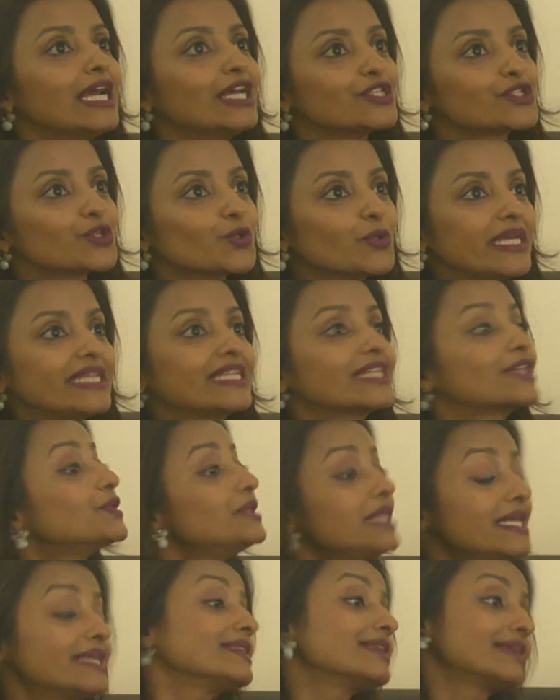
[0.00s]
So it
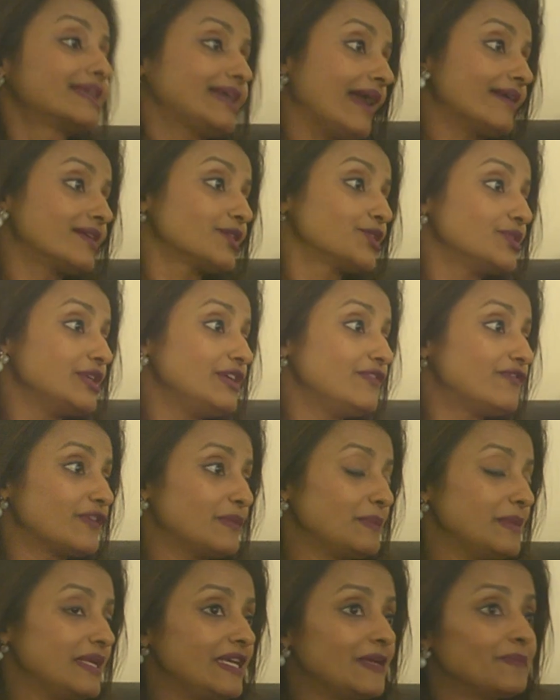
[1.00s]
created the category for
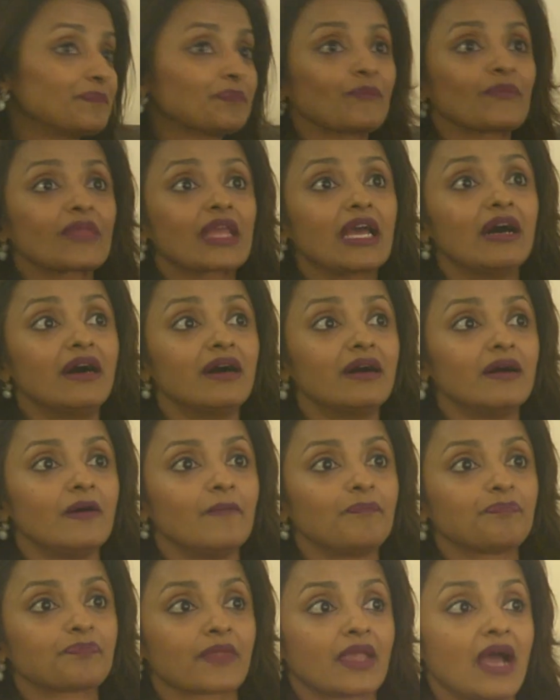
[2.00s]
me.
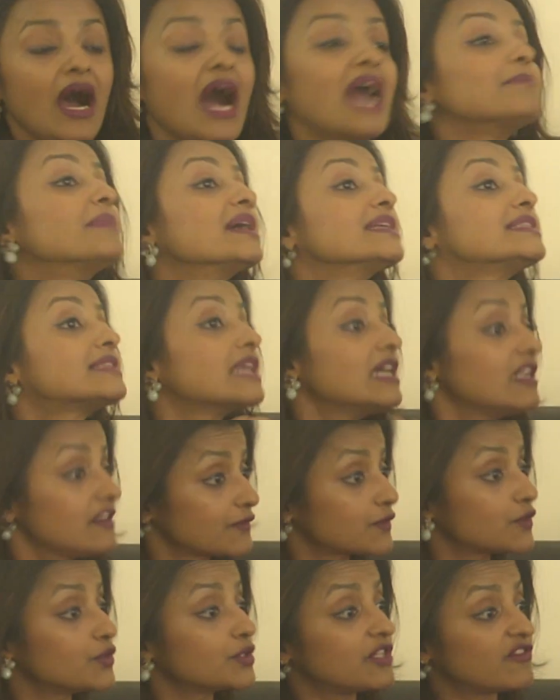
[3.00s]
I
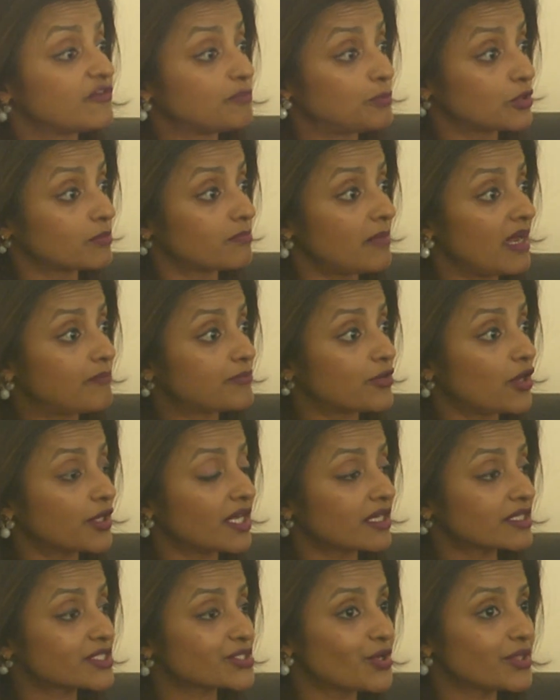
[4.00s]
myself could have put my
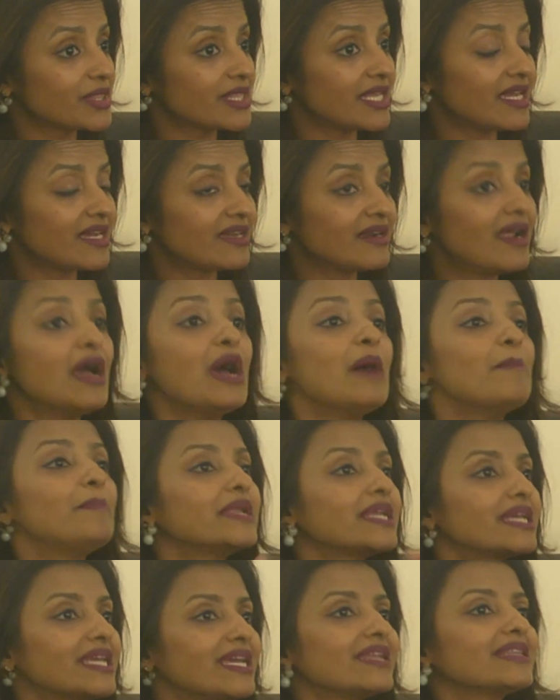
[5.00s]
products on there.
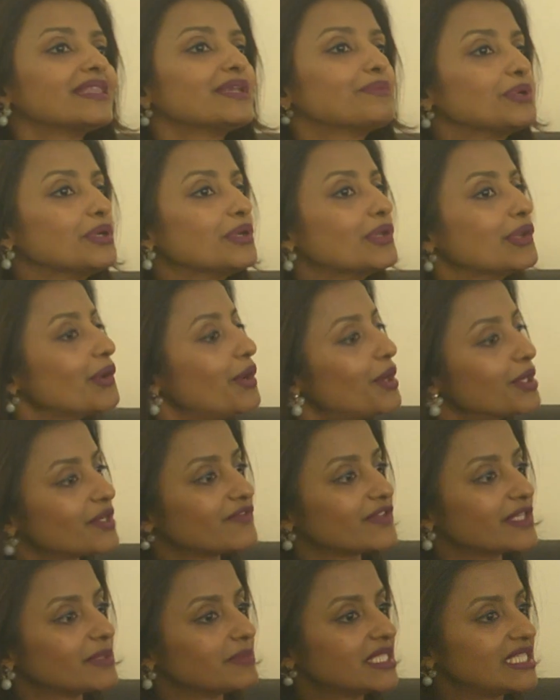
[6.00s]
But again, there were a lot
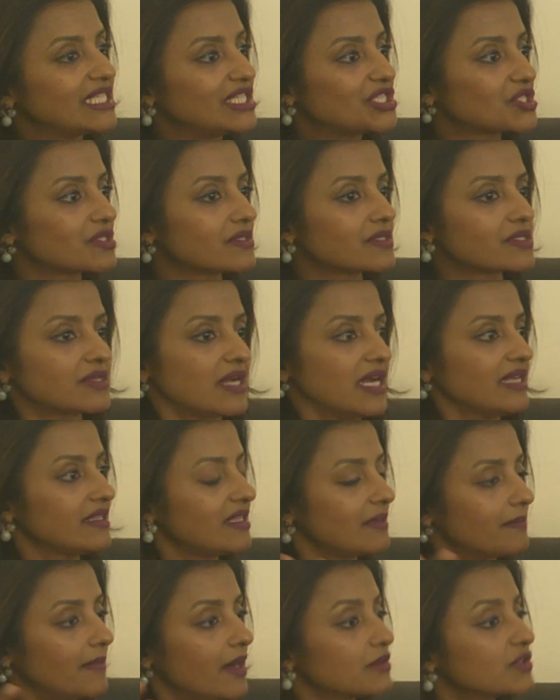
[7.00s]
of limitations, right?
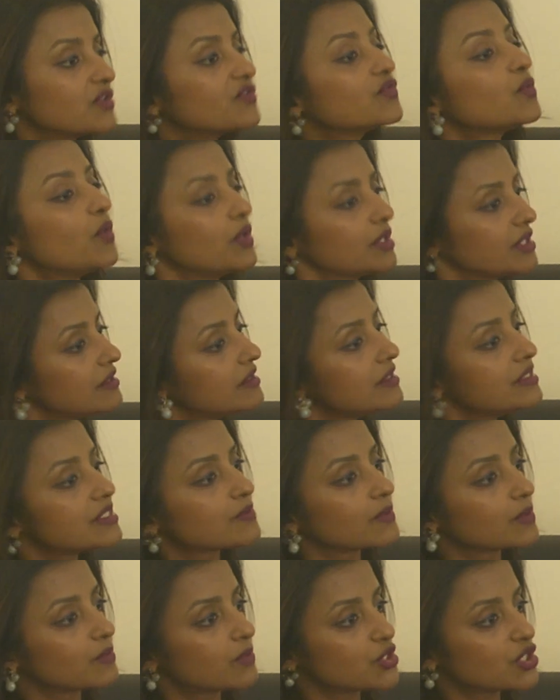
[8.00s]
The amount of quantities
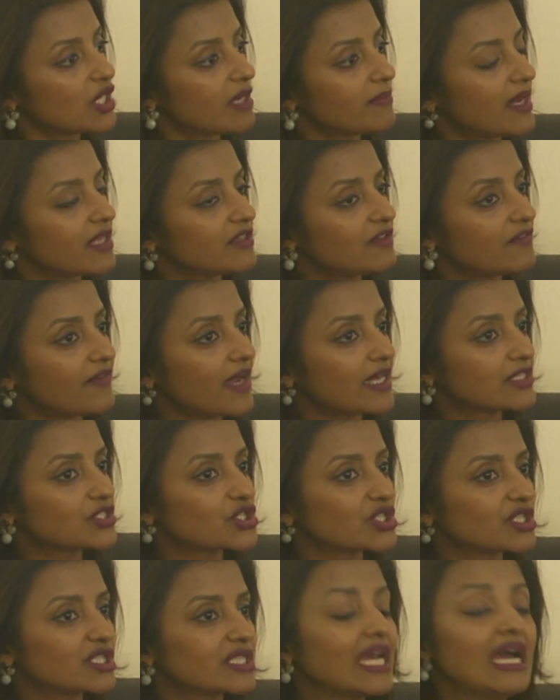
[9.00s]
with which I
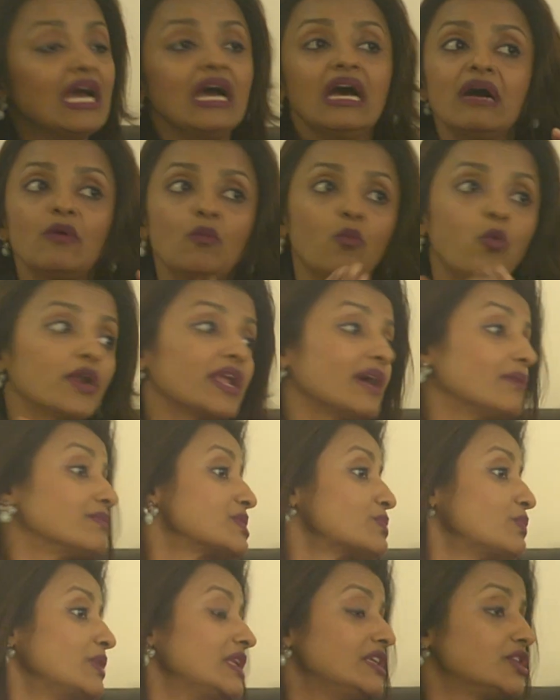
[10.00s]
manufactured, what I
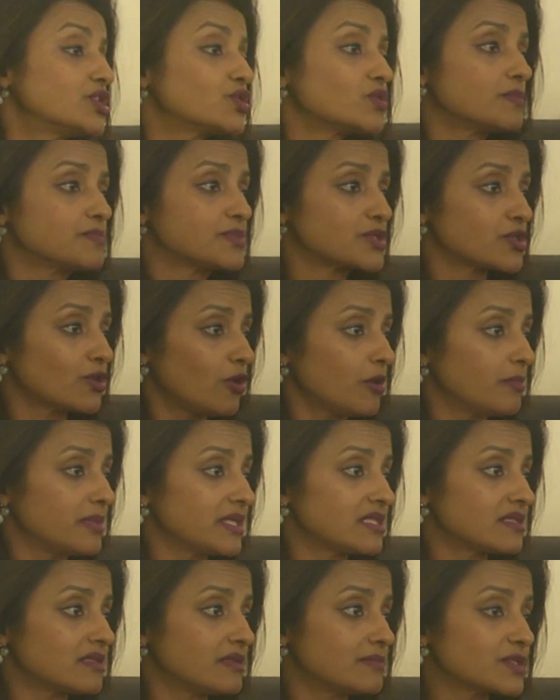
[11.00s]
was willing to absorb in
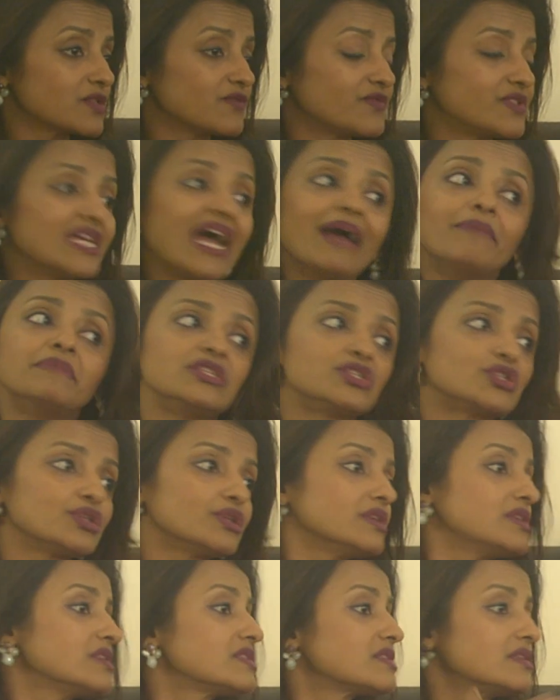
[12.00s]
terms of
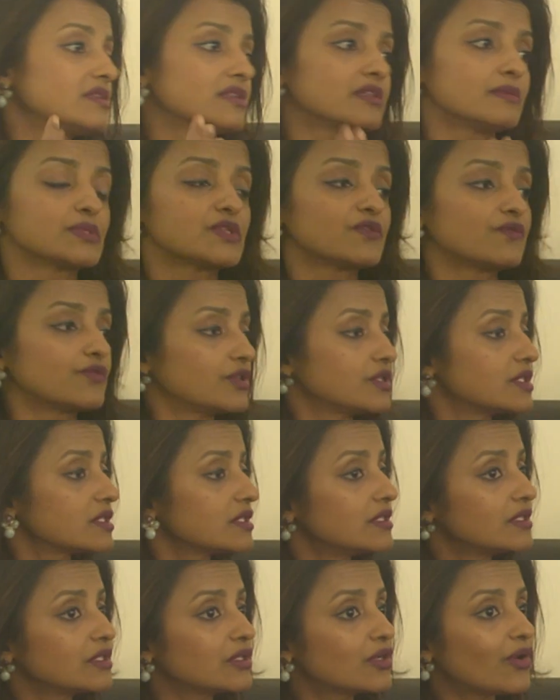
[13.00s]
damages, in terms of
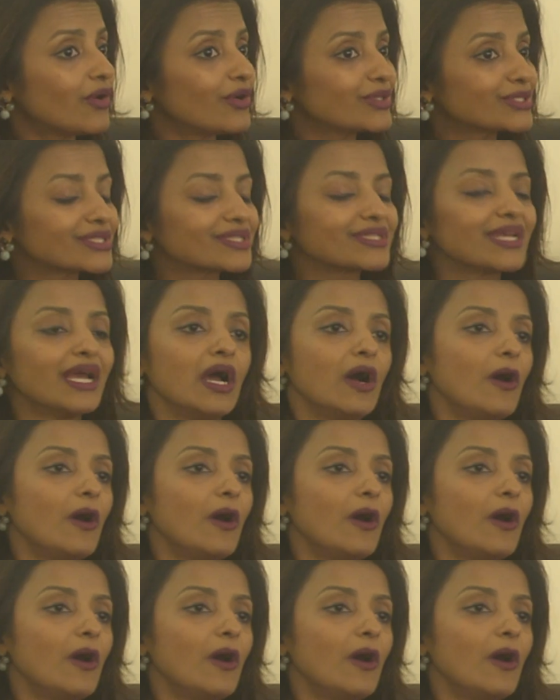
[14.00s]
return costs.